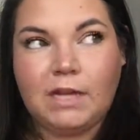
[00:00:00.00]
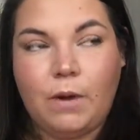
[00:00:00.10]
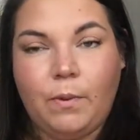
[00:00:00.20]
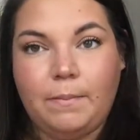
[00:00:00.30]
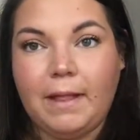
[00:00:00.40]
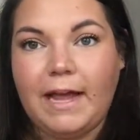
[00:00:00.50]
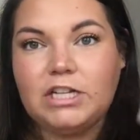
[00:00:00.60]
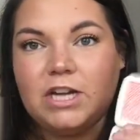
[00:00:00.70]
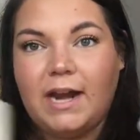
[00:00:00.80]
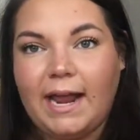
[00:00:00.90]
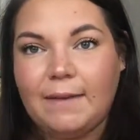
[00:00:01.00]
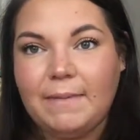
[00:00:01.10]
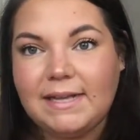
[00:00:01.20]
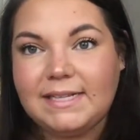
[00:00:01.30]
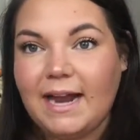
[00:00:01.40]
and one blush and I can
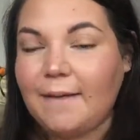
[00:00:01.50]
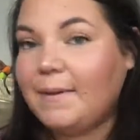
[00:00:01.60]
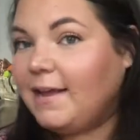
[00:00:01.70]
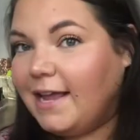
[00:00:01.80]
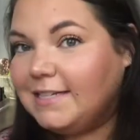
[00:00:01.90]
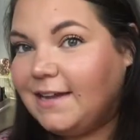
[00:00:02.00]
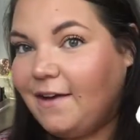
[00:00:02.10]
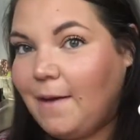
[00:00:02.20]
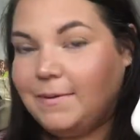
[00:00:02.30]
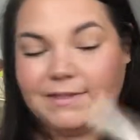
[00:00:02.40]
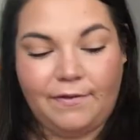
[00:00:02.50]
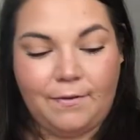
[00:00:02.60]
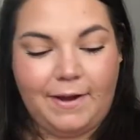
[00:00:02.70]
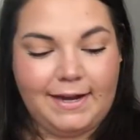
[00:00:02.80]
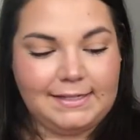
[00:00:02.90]
mix it up in a couple
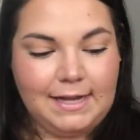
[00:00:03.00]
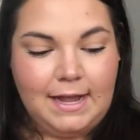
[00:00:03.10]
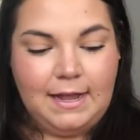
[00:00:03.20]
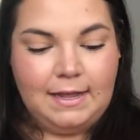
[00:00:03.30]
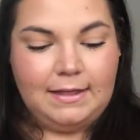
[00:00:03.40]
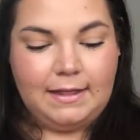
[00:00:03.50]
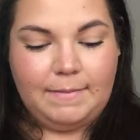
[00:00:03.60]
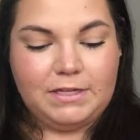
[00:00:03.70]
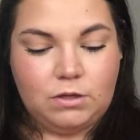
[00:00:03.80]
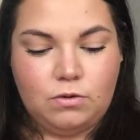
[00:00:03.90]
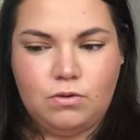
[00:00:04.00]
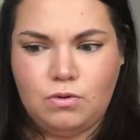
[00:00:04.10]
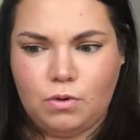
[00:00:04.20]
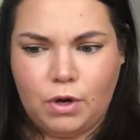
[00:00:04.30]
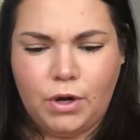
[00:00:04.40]
different ways. Let me,
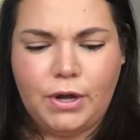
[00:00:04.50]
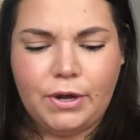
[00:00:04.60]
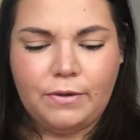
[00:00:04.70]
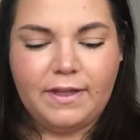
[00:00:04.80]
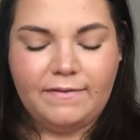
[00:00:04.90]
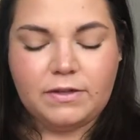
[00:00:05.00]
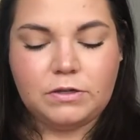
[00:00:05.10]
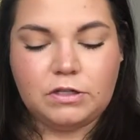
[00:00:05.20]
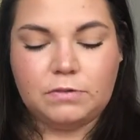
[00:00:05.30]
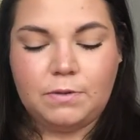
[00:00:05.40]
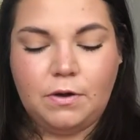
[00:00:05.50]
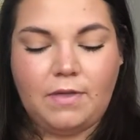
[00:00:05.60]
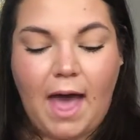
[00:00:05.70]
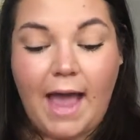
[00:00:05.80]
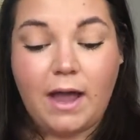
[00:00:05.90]
ooh, oh, they feel so
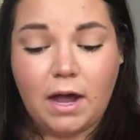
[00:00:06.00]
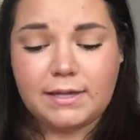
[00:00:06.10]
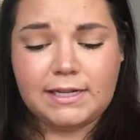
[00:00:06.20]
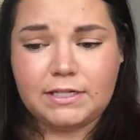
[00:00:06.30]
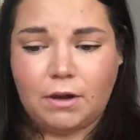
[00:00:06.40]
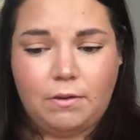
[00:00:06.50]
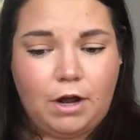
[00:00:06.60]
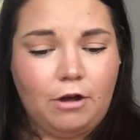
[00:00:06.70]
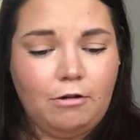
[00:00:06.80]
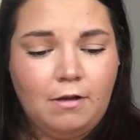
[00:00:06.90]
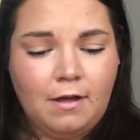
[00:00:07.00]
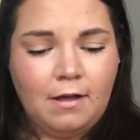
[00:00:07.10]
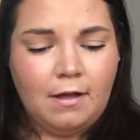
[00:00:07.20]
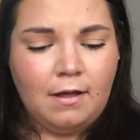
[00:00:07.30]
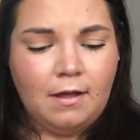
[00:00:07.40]
smooth. I honestly don't know.
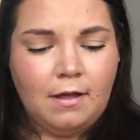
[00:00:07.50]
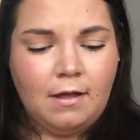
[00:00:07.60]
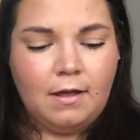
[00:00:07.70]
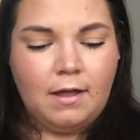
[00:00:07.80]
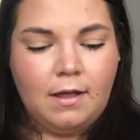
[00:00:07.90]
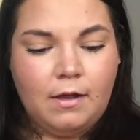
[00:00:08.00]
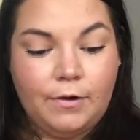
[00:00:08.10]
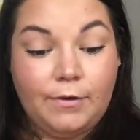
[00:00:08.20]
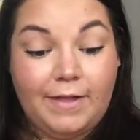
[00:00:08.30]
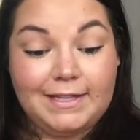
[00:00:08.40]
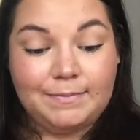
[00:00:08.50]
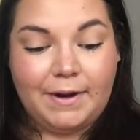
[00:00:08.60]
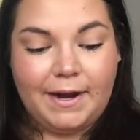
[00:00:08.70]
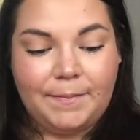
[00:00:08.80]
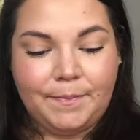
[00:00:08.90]
Ooh, that's
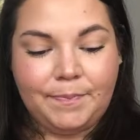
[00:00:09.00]
pretty.